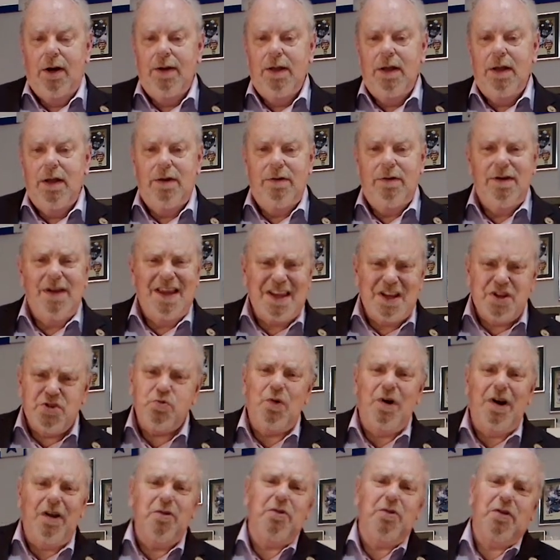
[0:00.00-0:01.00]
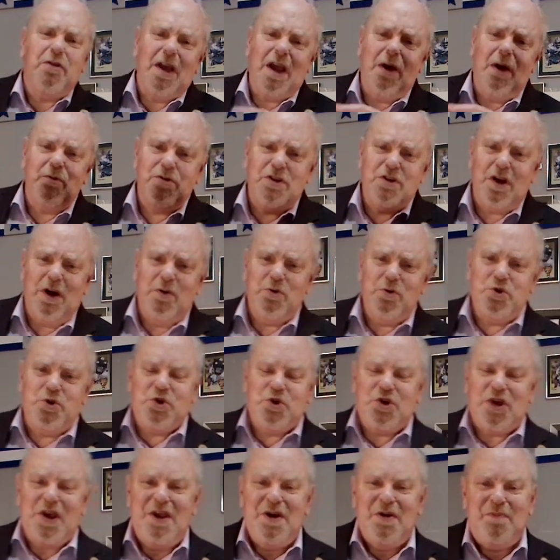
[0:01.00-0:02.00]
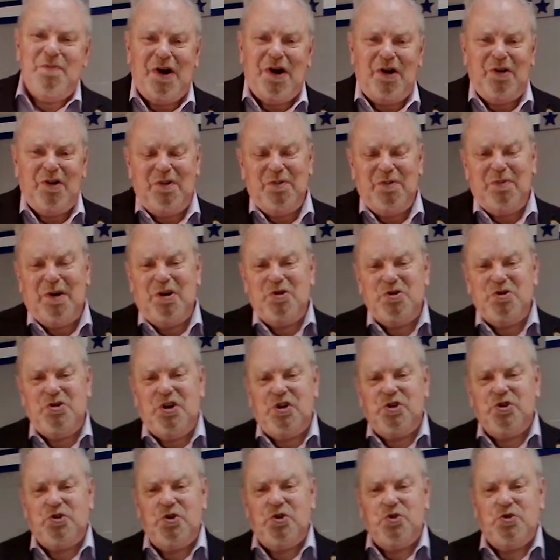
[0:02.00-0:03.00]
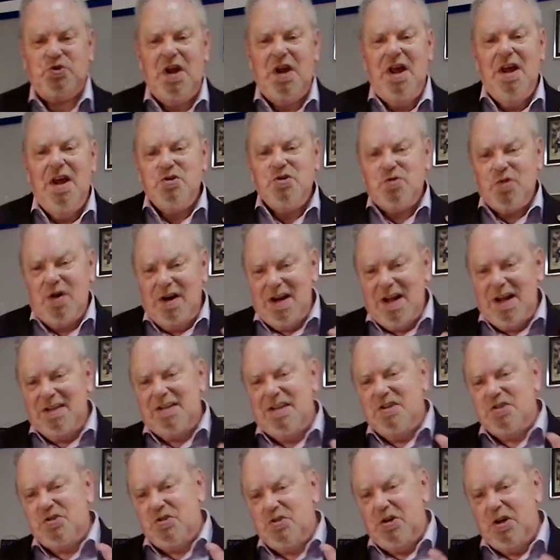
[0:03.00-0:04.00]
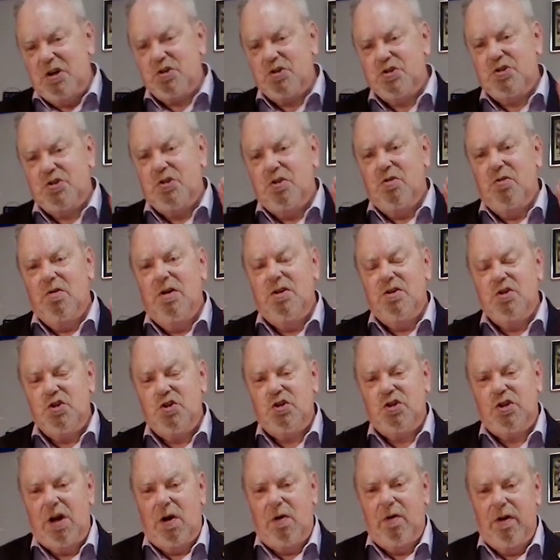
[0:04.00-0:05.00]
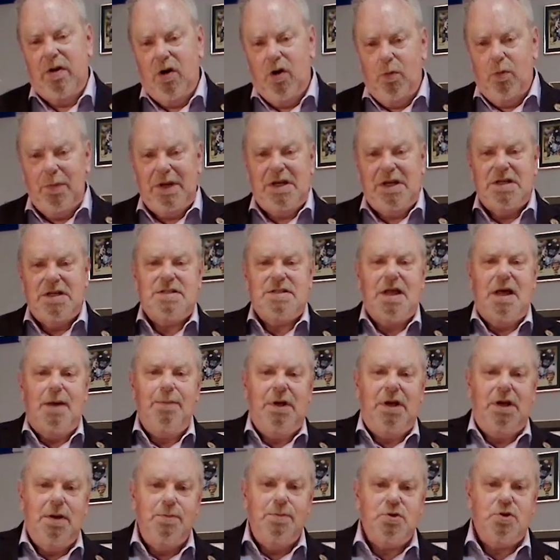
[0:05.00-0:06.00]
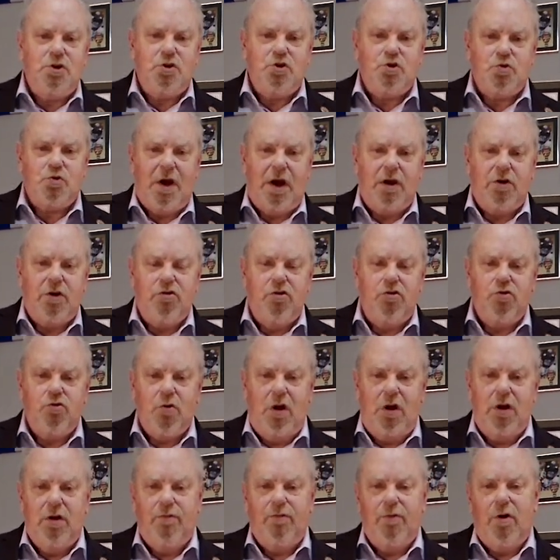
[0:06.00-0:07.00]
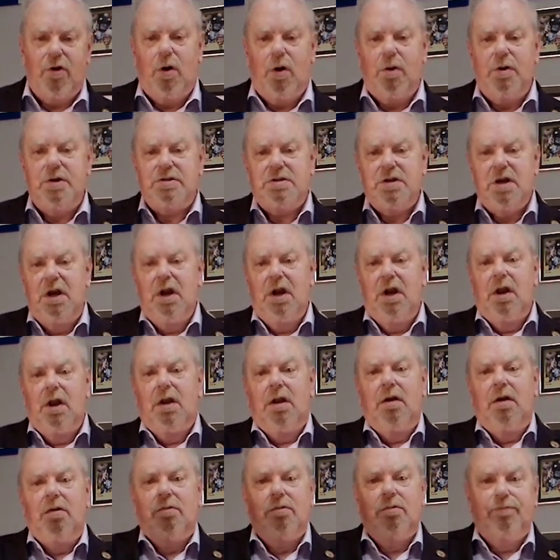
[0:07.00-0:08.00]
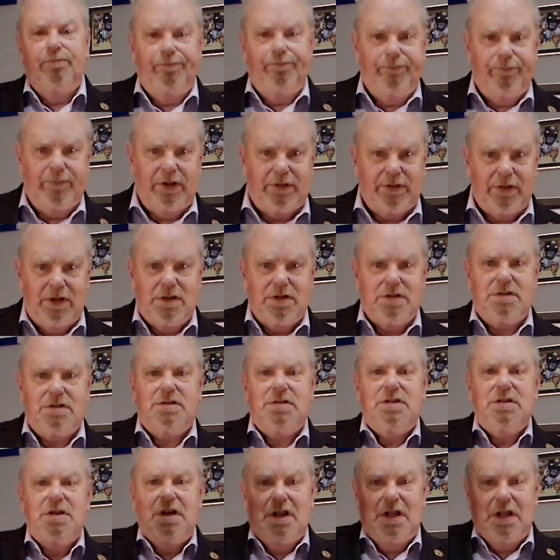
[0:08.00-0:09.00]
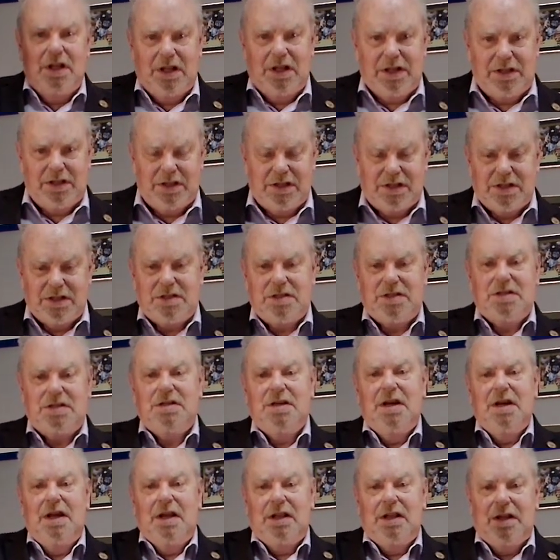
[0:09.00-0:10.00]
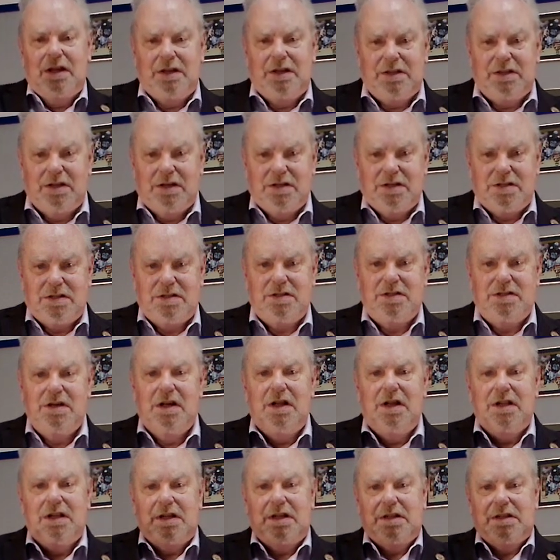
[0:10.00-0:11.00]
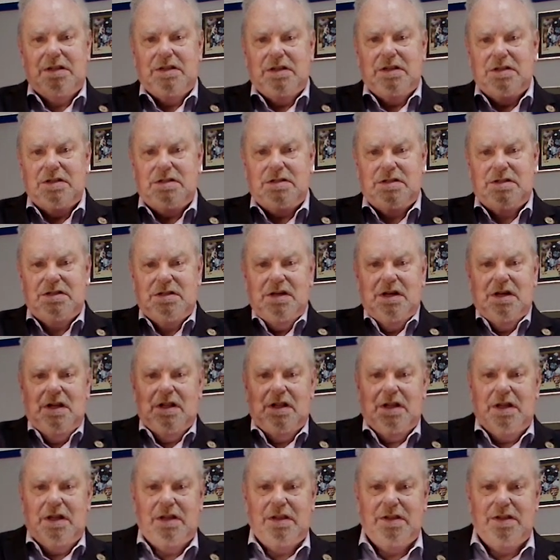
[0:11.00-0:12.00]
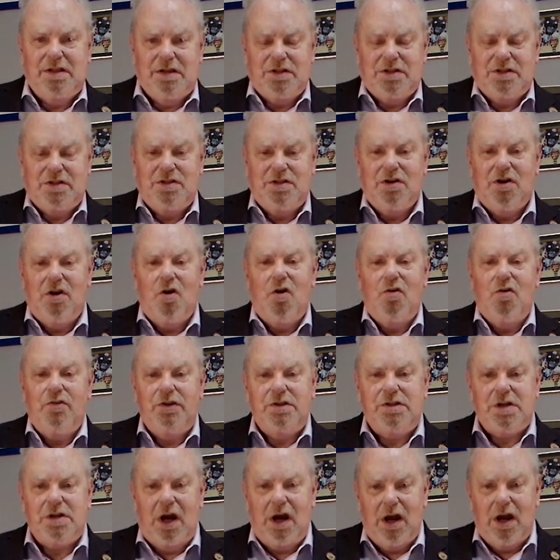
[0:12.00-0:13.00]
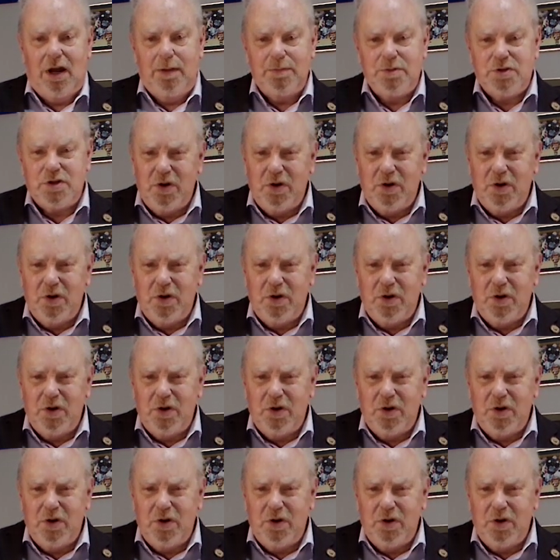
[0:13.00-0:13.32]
And I guess one other thing I would say about gestures: try not to gesture in stereo, because that becomes a distraction as well. If you're always like this, like this, like this, like this, like this all the time.